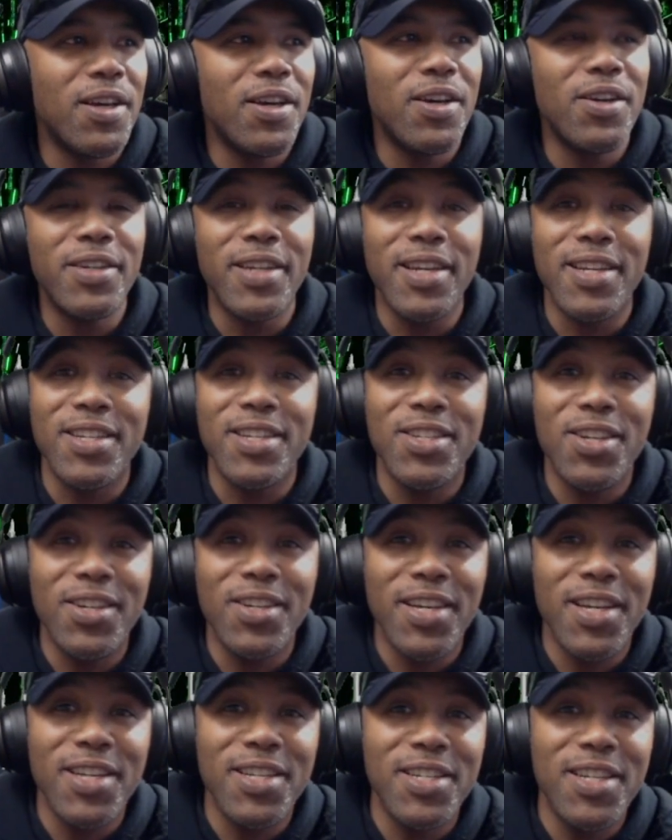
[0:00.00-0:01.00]
Okay, did y'all
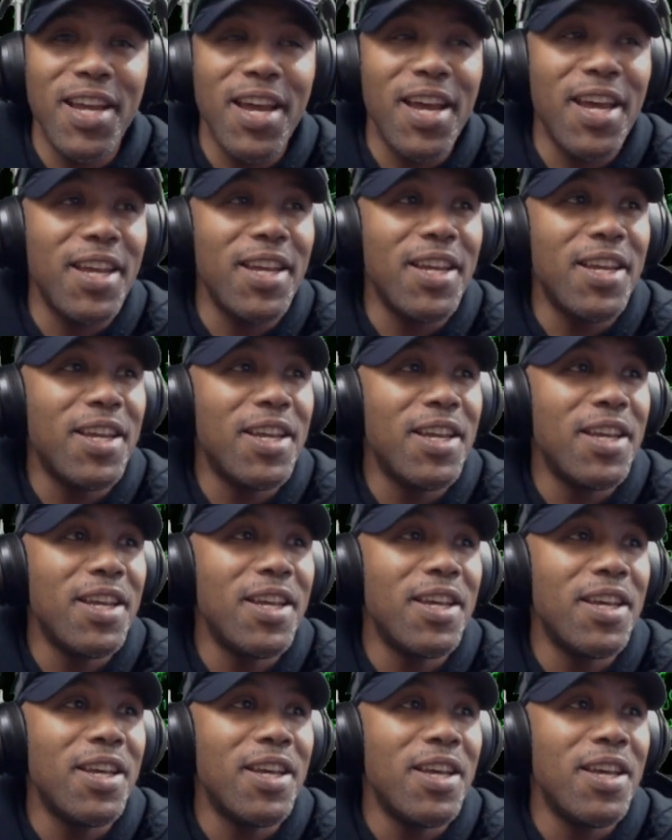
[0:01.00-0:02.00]
catch that?
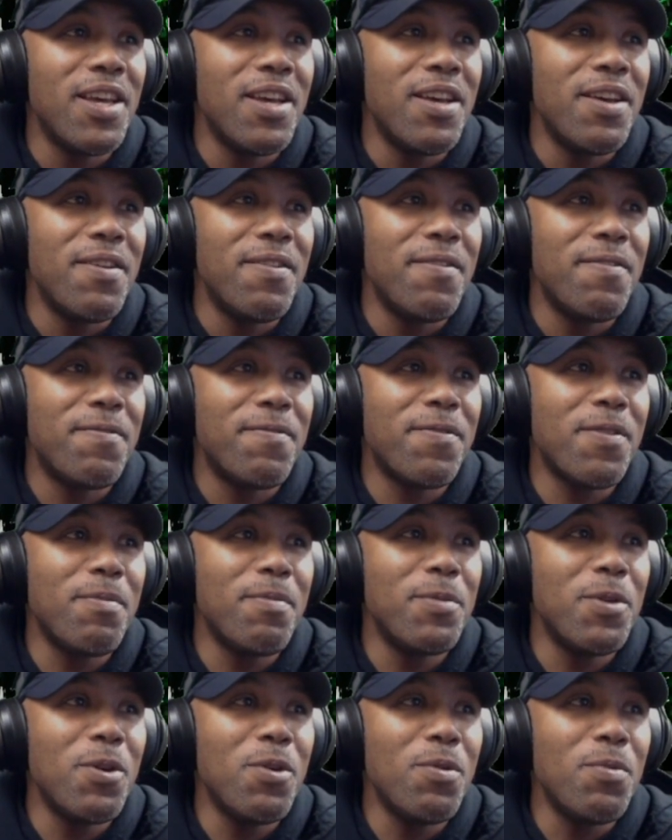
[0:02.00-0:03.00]

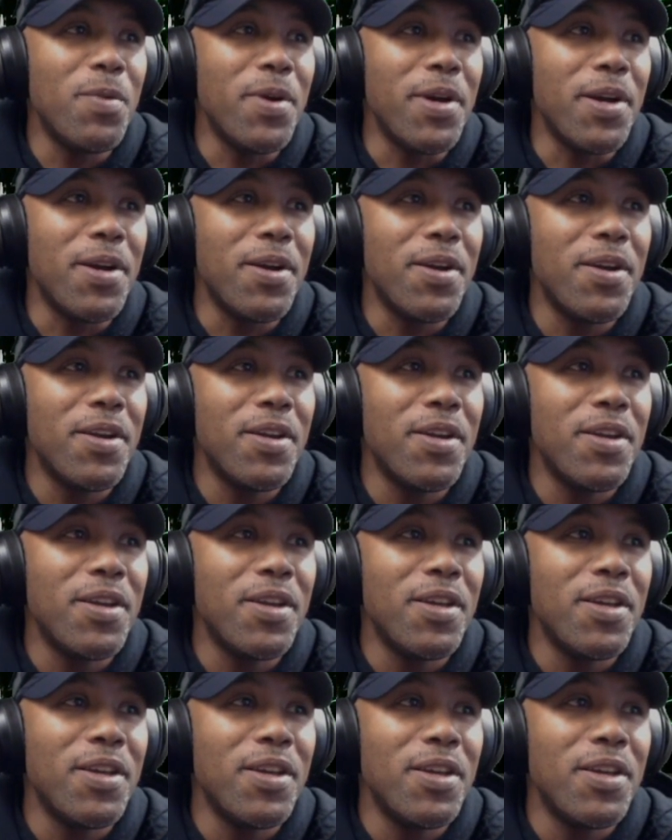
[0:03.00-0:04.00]
From nowhere,
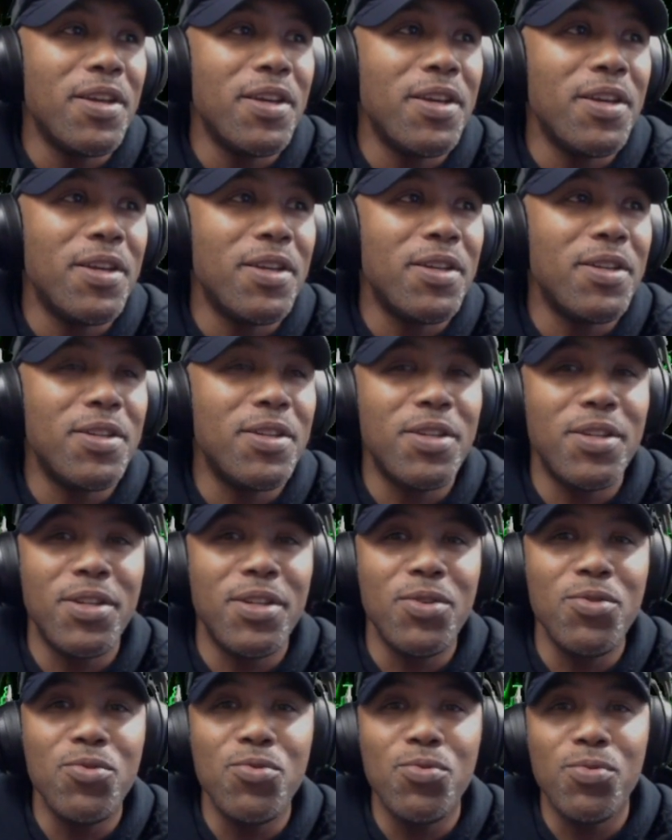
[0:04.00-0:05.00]
the
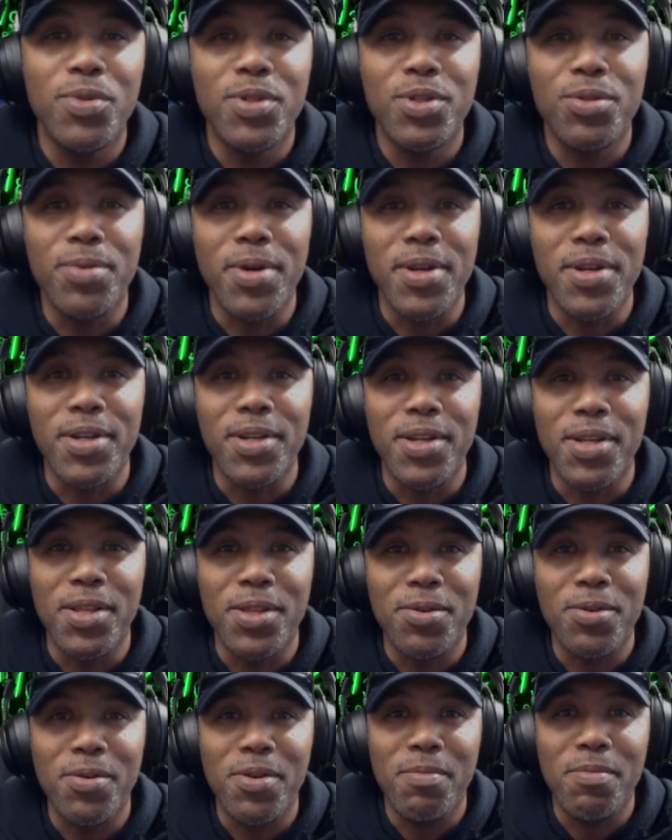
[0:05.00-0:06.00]
dude was threatening to
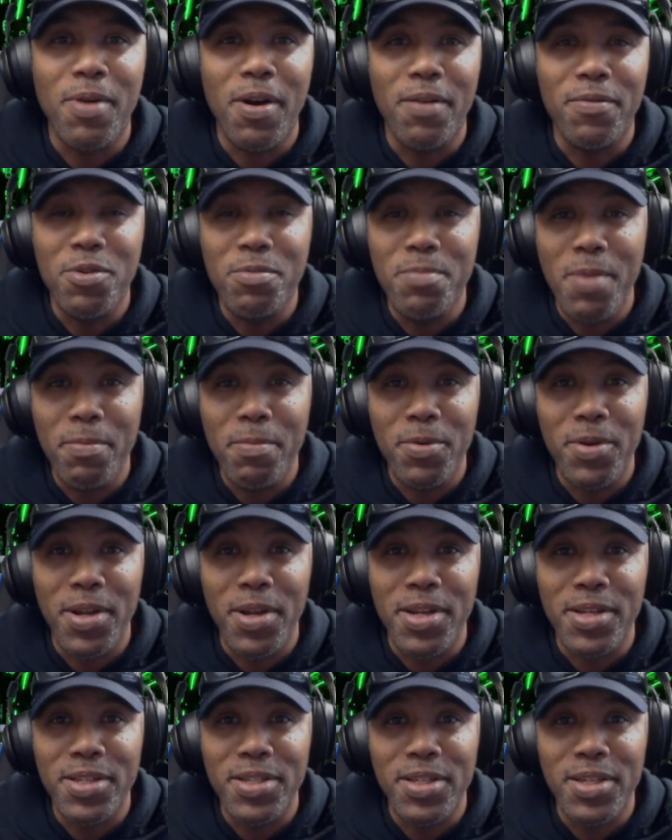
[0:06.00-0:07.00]
throw him off. You remember
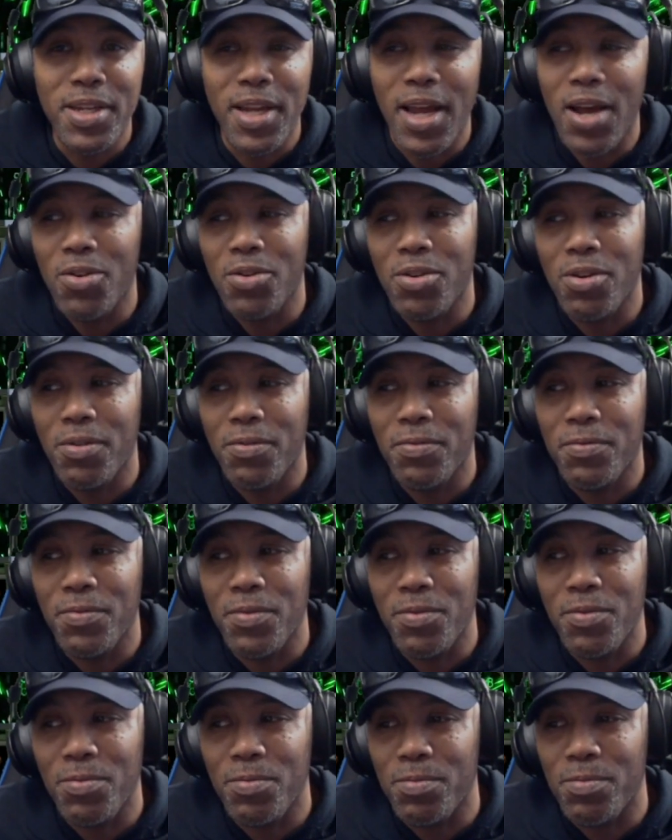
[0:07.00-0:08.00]
the incident? I don't know if
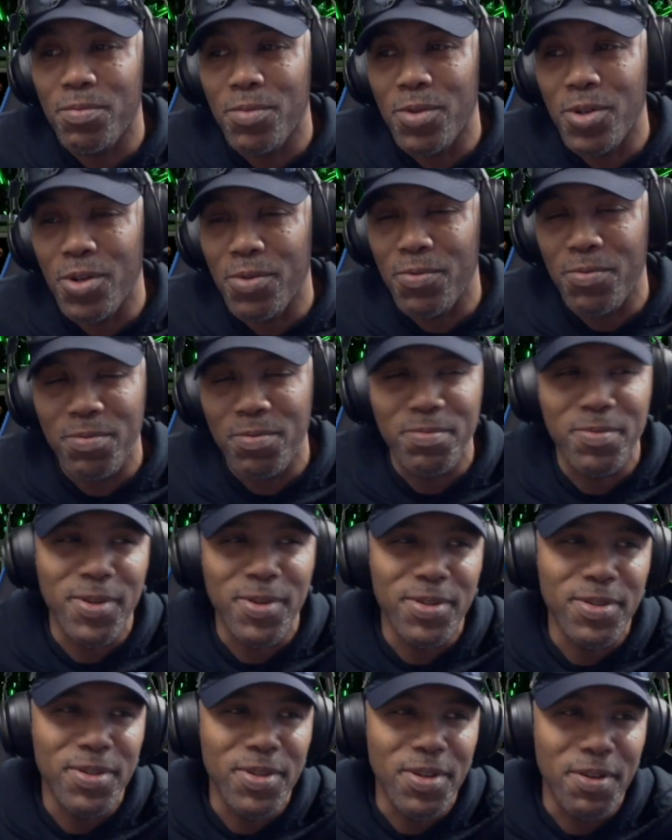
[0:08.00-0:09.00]
you,
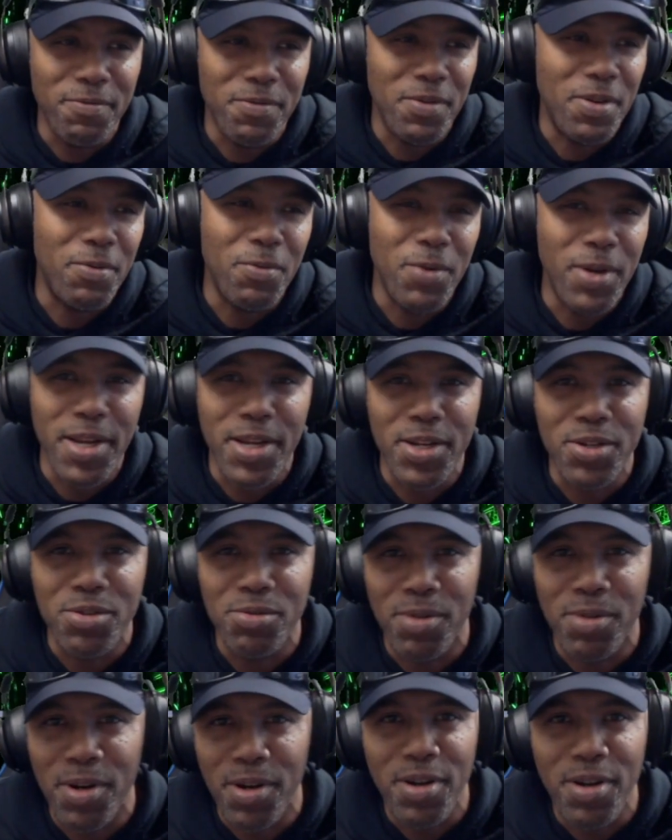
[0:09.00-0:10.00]
well, if what age
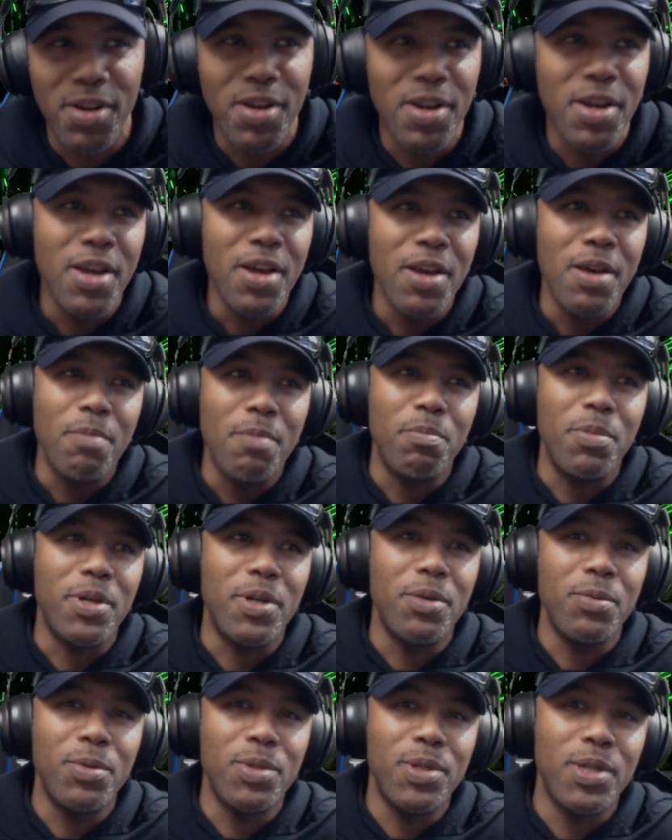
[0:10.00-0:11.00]
you are,
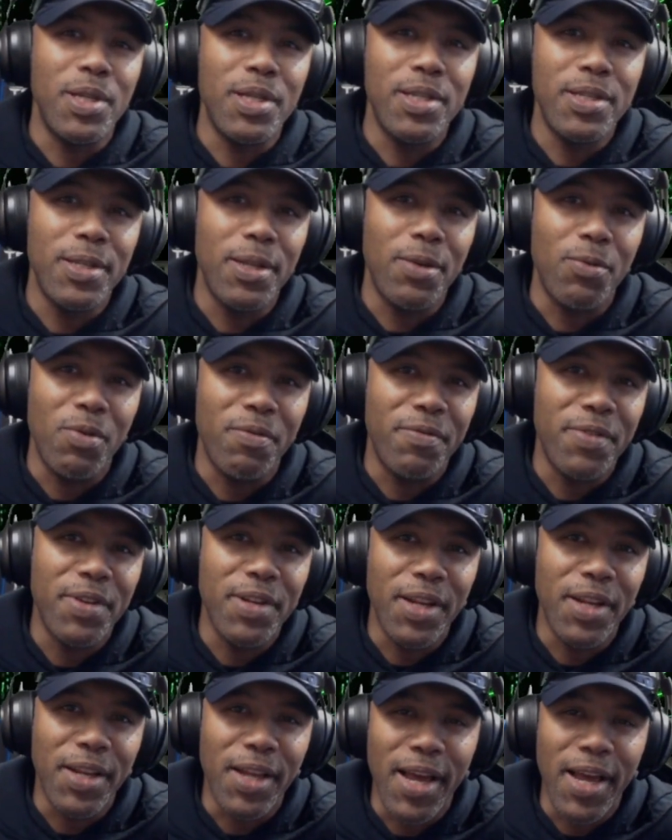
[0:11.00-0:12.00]
but there was an incident with
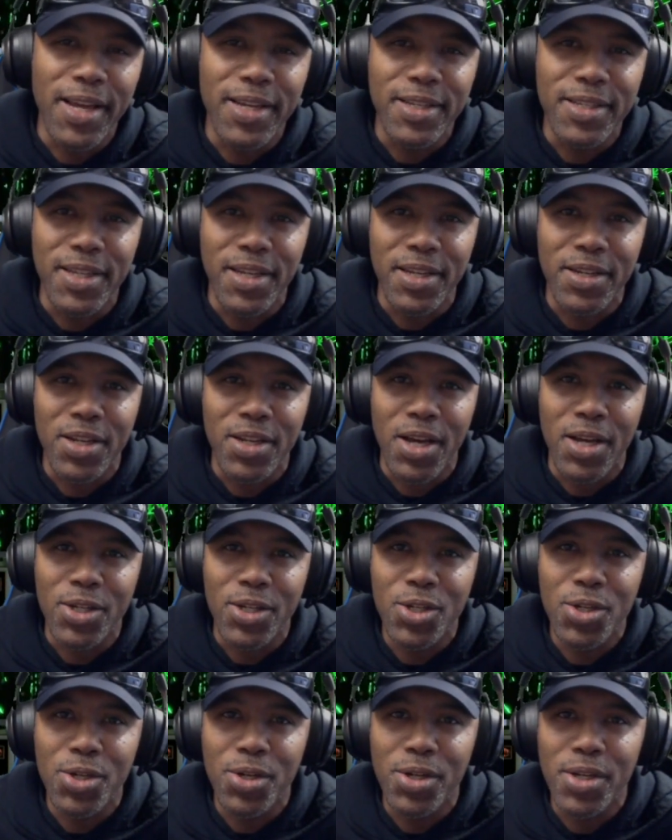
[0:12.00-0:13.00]
Vanilla Ice and uh,
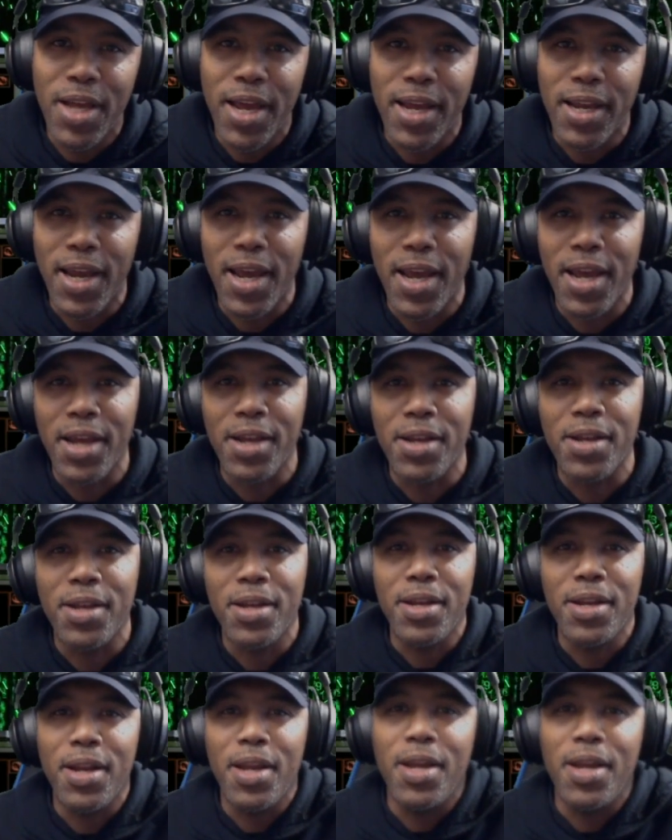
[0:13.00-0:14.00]
Suge Knight had
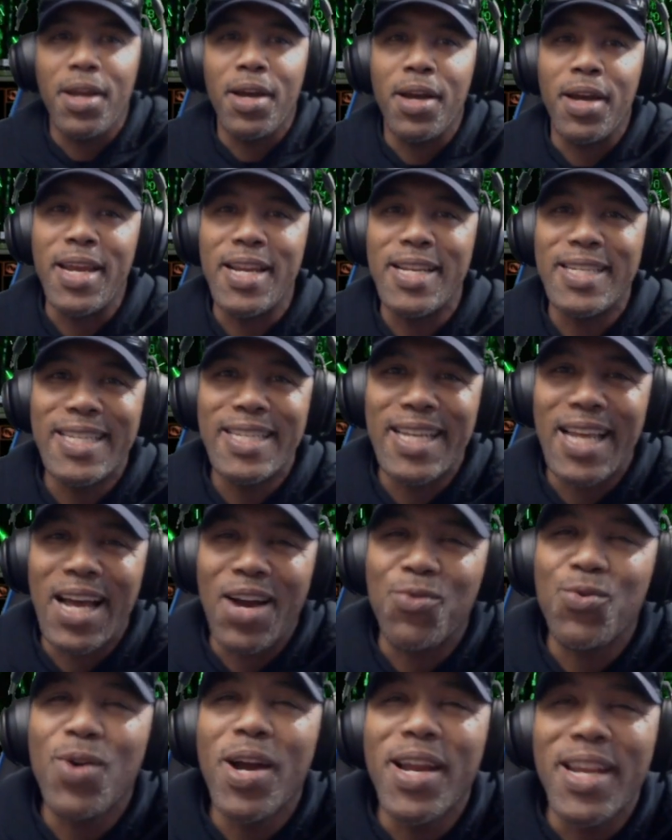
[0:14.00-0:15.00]
a uh, incident,
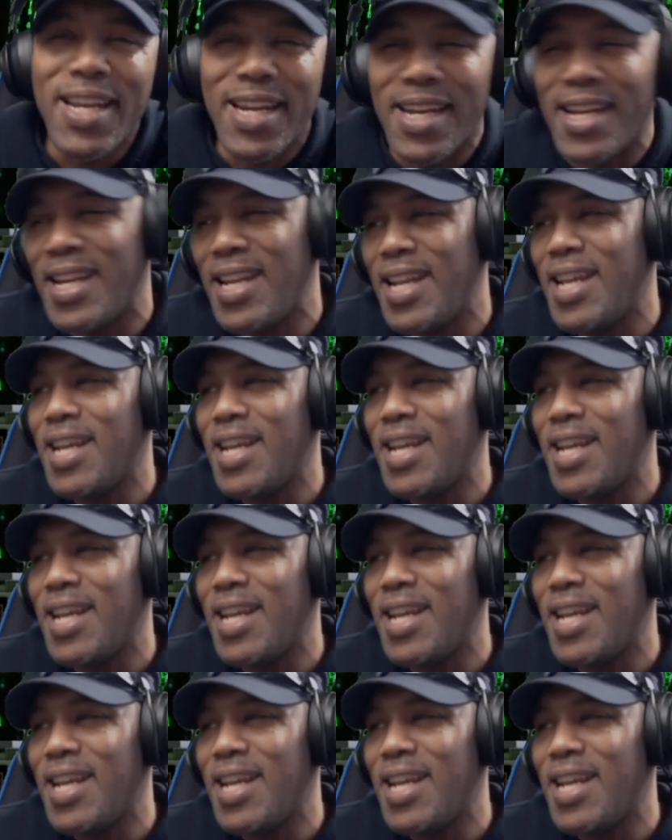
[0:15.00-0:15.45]
a run-in,